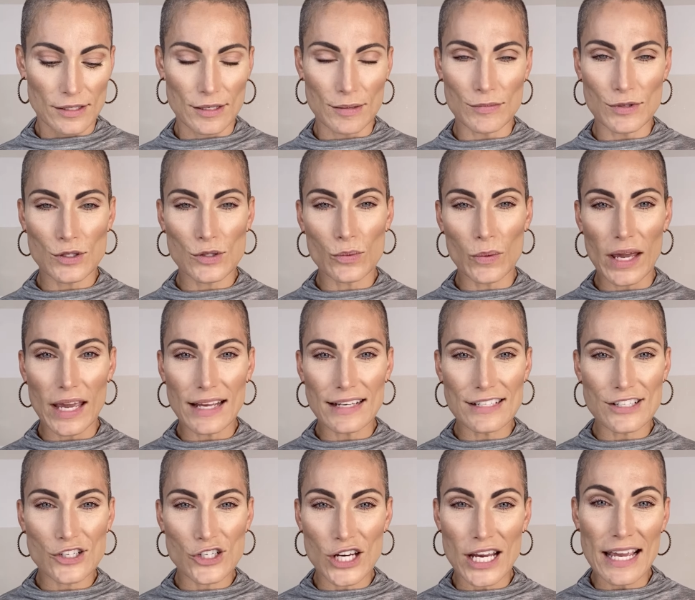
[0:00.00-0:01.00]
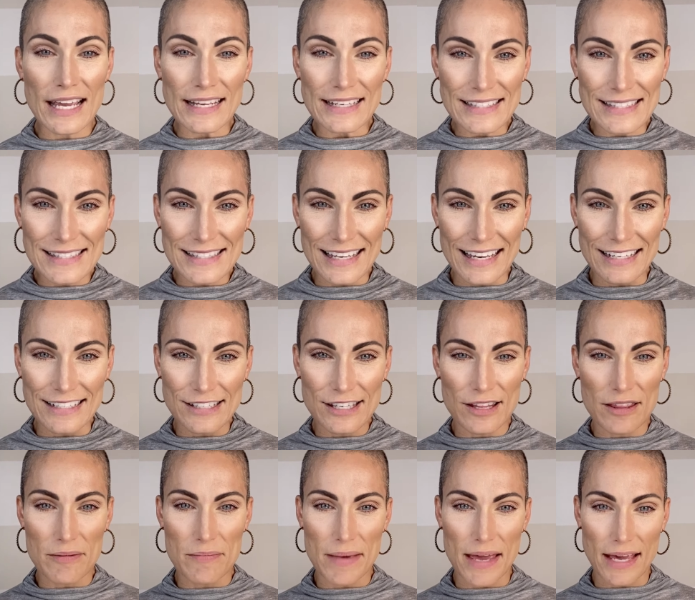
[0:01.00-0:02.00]
sweet cheeks into
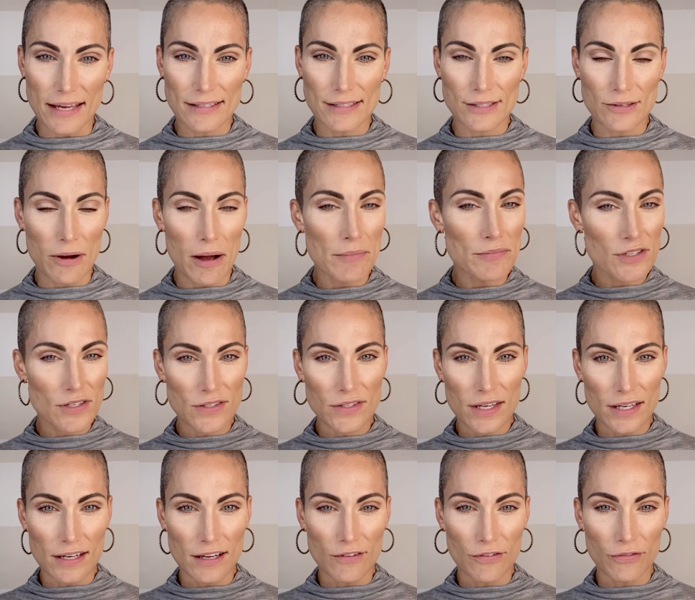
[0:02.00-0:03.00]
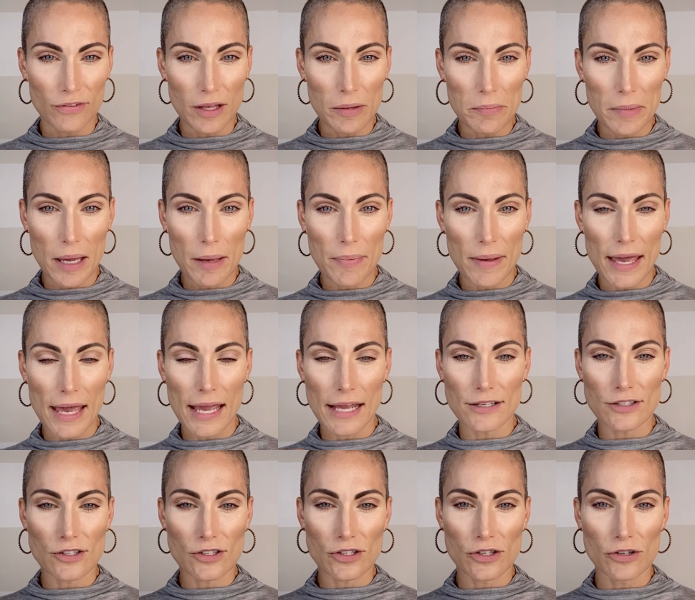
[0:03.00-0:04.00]
the mix. So I'm just gonna flip my
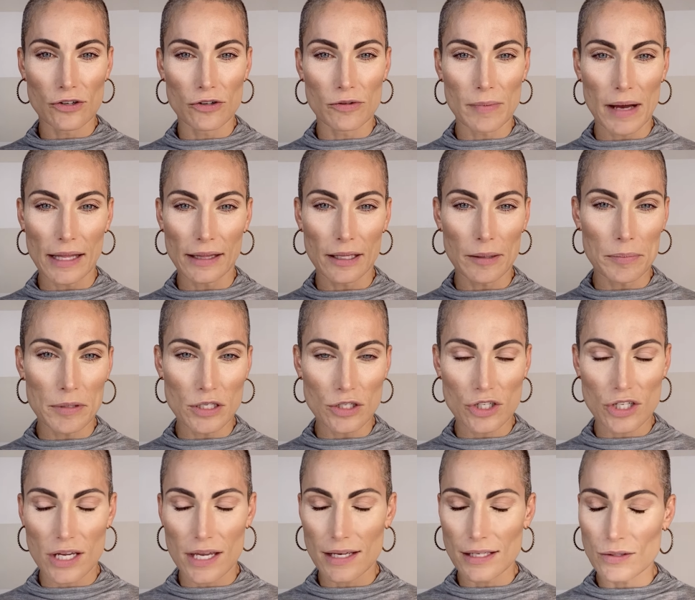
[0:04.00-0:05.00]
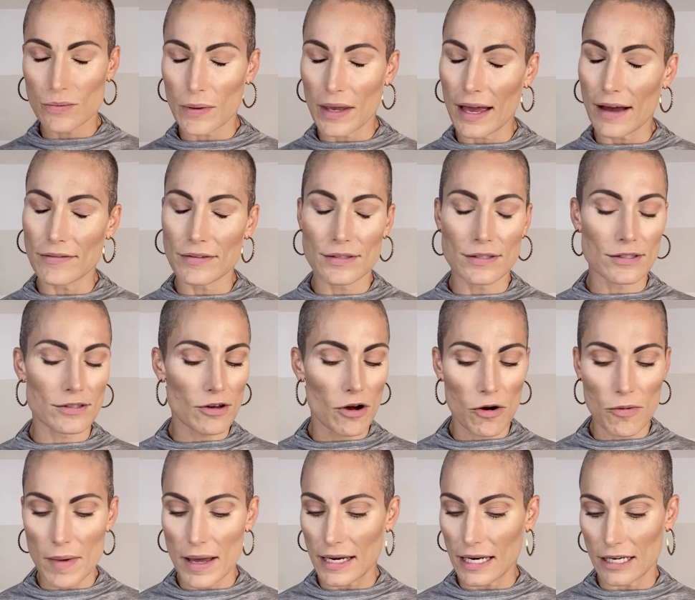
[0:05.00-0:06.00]
page to my lip and cheeks. We have
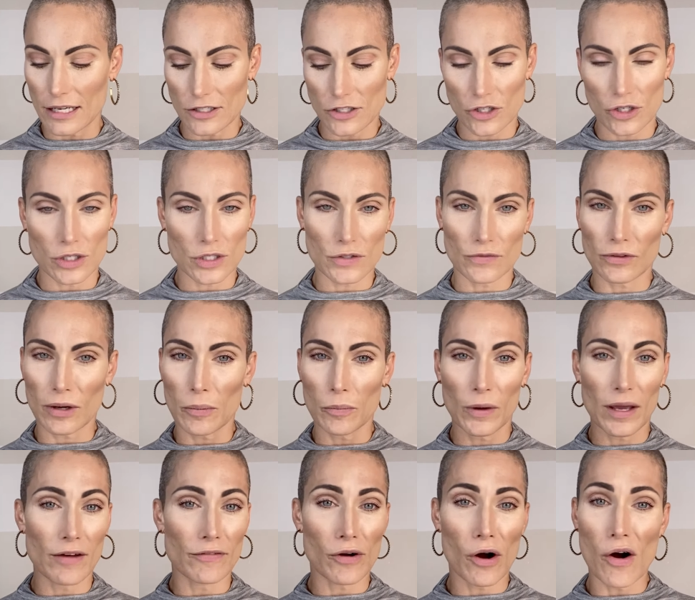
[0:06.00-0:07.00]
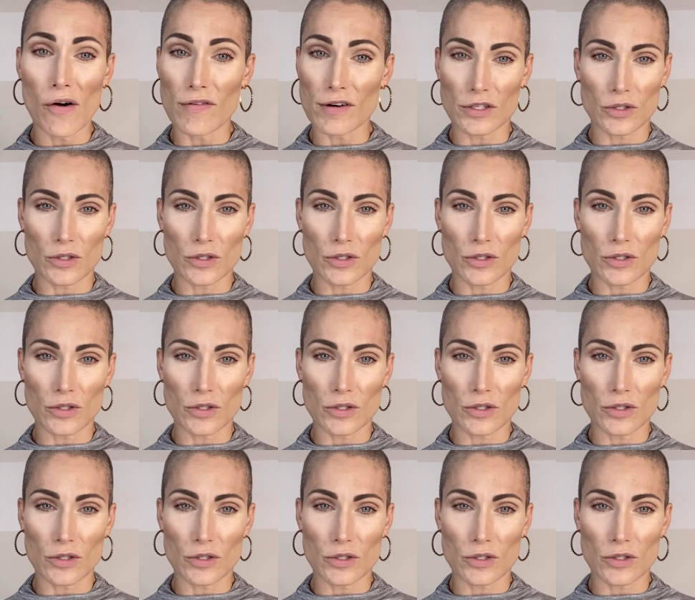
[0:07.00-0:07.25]
so many to choose from. We have over